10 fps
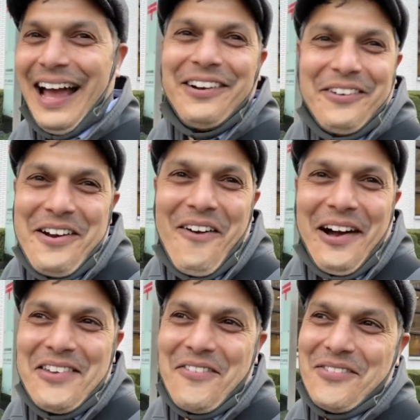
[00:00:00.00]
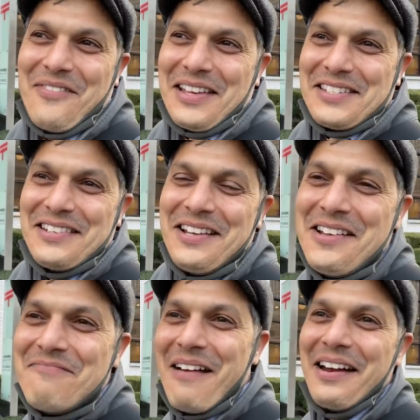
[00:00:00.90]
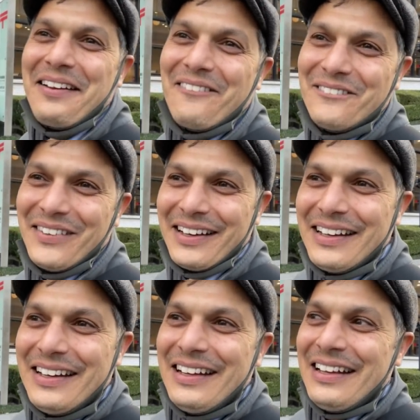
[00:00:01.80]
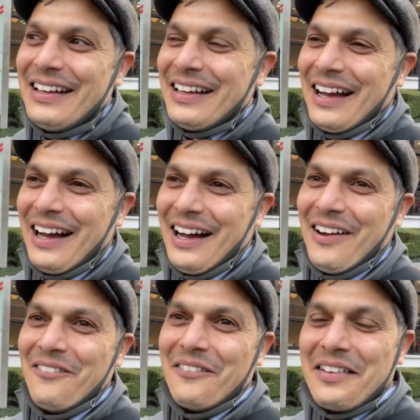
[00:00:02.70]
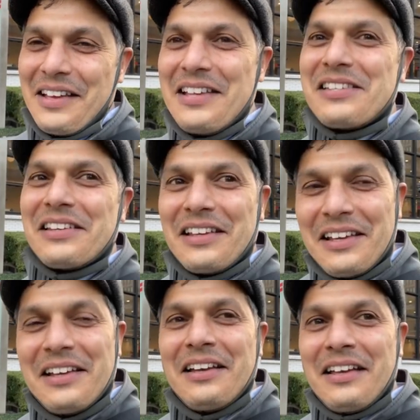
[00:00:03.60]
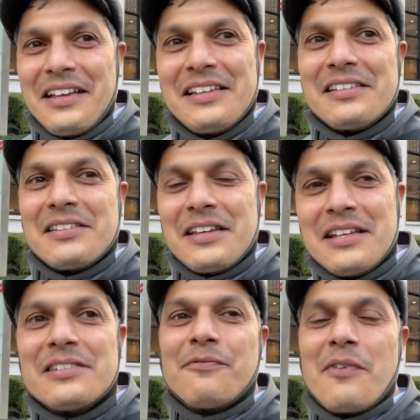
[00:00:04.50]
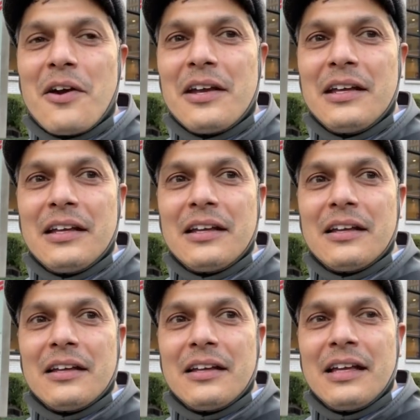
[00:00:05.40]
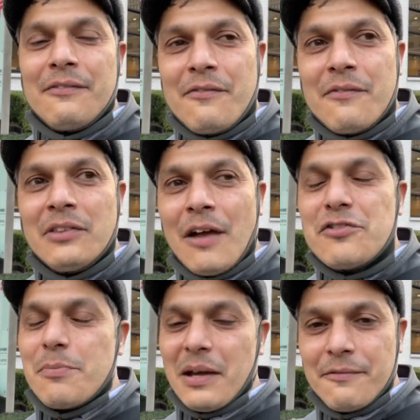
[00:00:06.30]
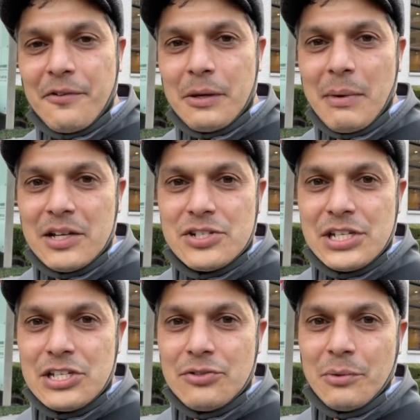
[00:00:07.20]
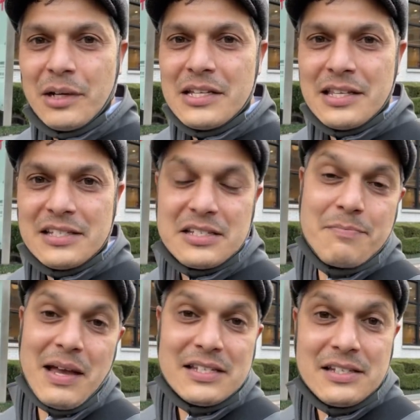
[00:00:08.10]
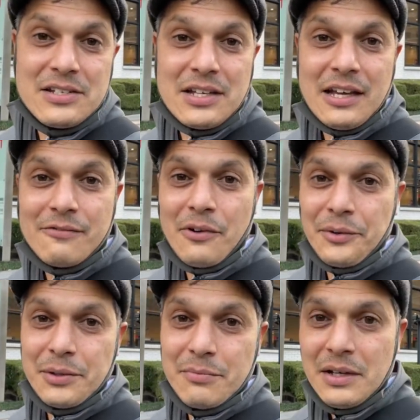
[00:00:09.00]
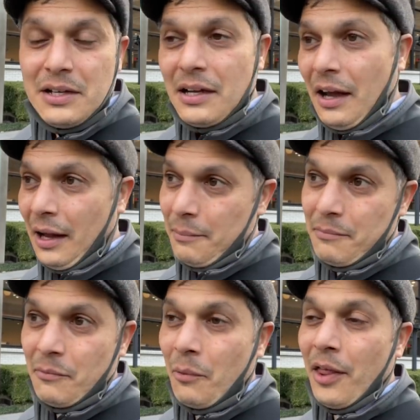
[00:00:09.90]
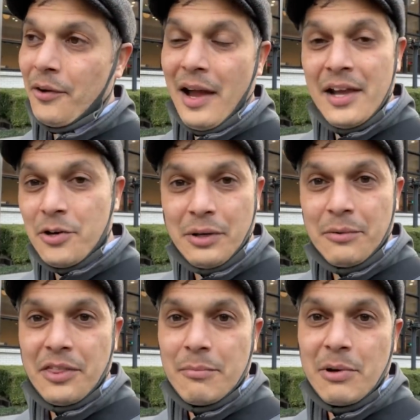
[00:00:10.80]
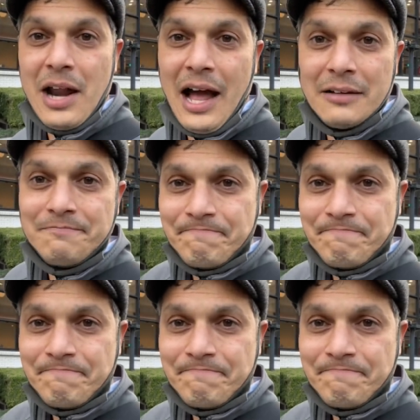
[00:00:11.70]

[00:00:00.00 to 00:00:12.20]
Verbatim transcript: I don't know. I never met met him, but um, he's he's he's very he loves Japan very much and he's doing what he thinks is best and you can't fault him um, whether I agree with him or not.